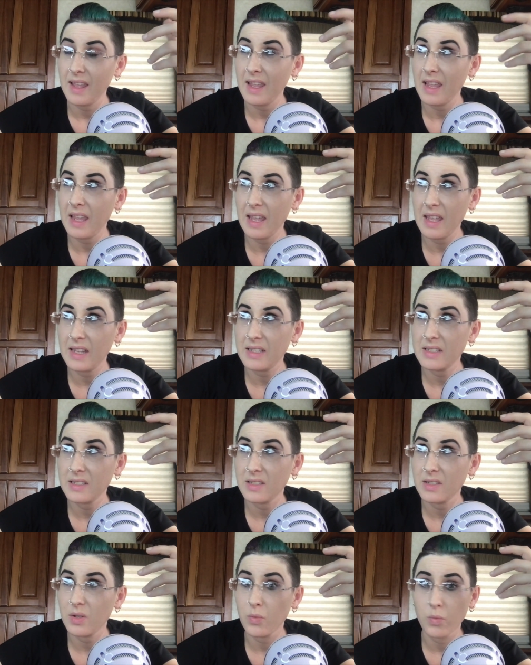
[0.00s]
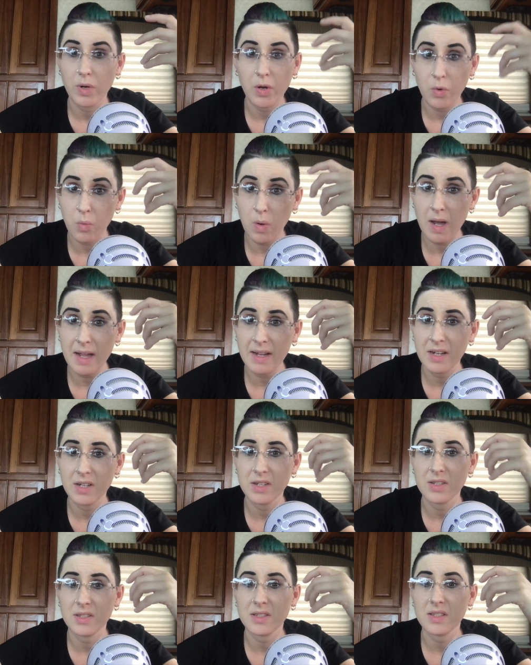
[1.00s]
It
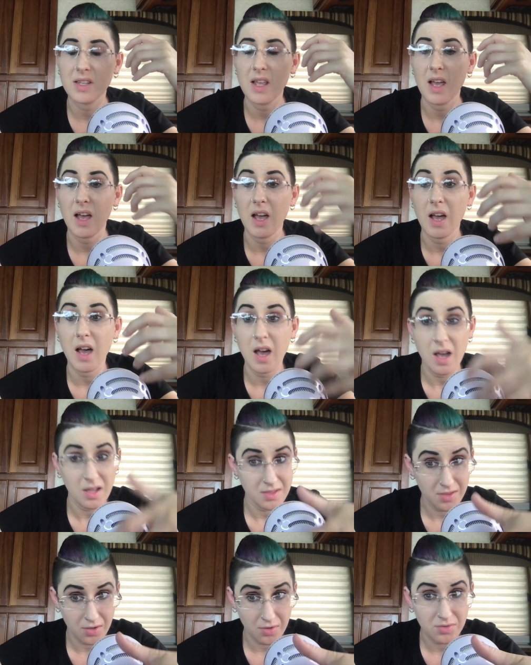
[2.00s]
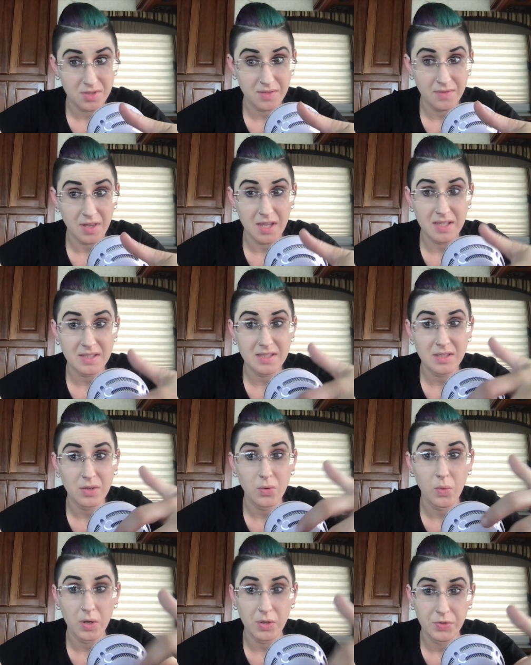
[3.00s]
requires those of us
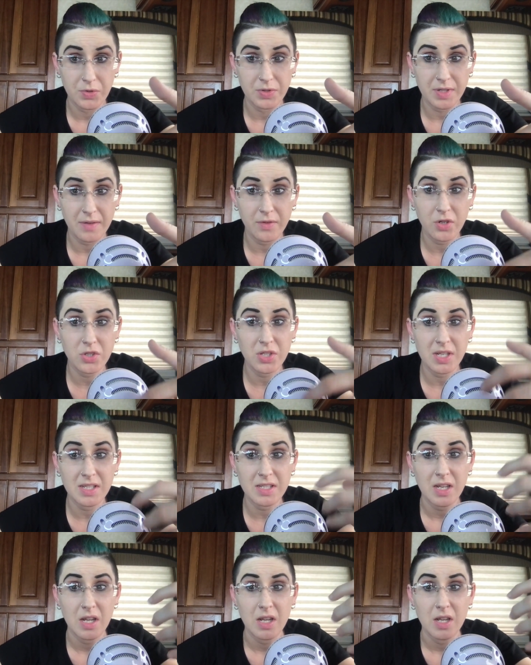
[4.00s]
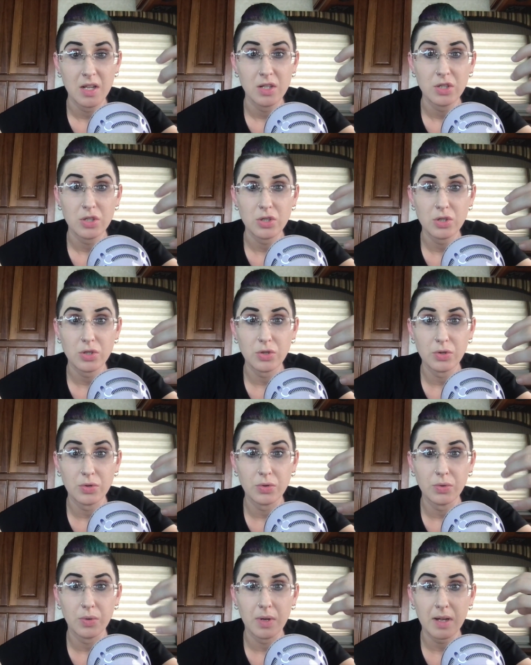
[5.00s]
who are neurodivergent
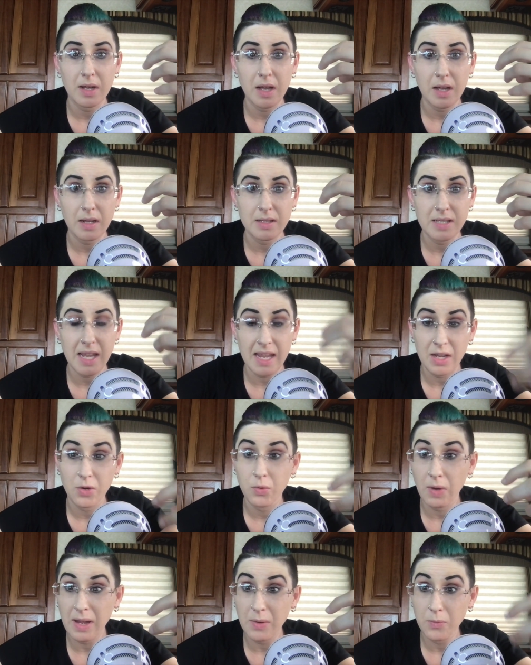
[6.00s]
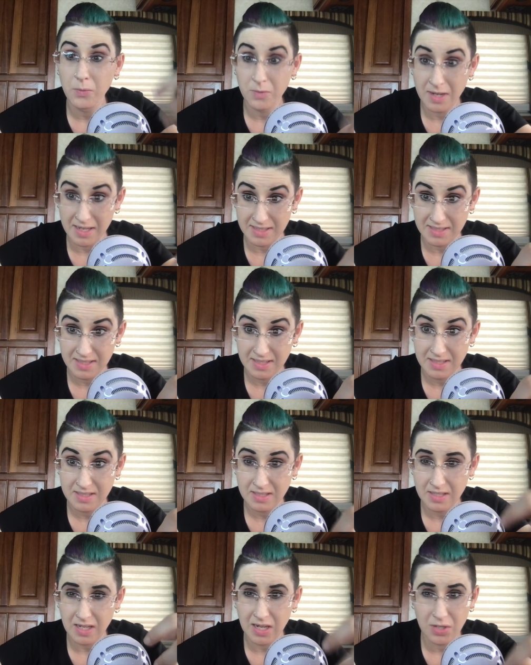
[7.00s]
to take great
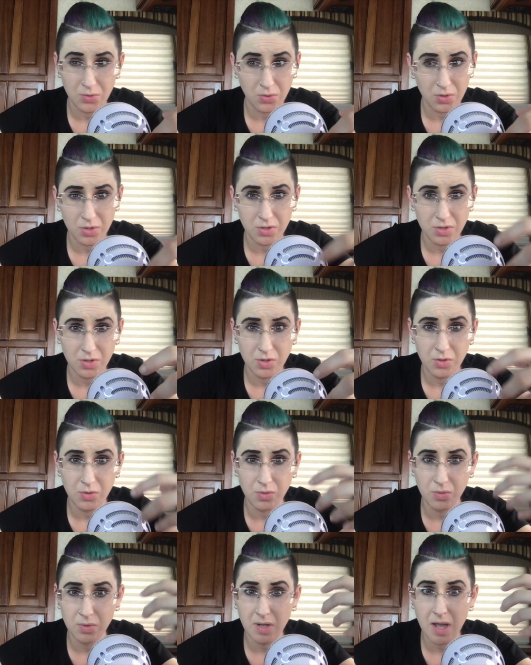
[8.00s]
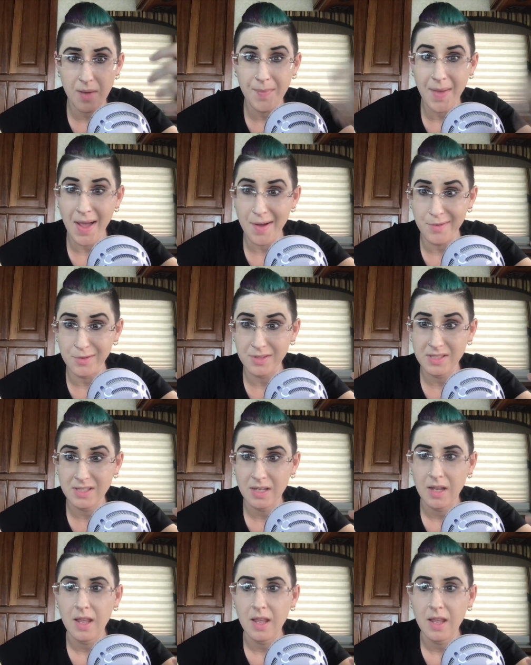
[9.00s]
risks in order to come out